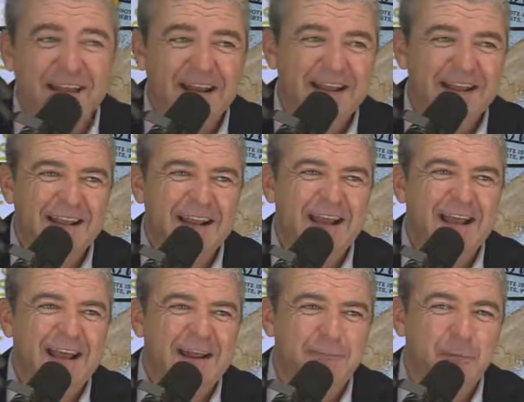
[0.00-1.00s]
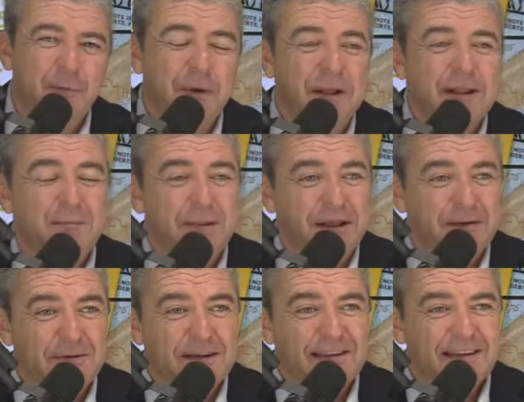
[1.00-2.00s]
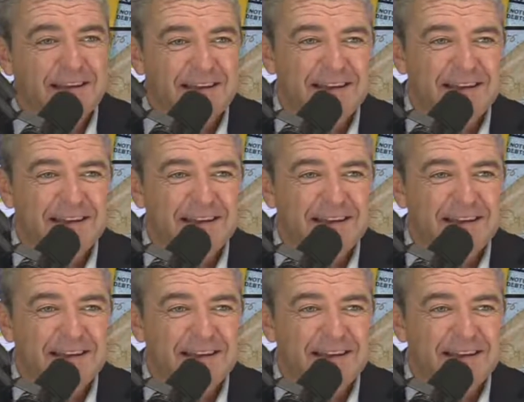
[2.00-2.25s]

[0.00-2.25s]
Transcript: And he had more money to play with.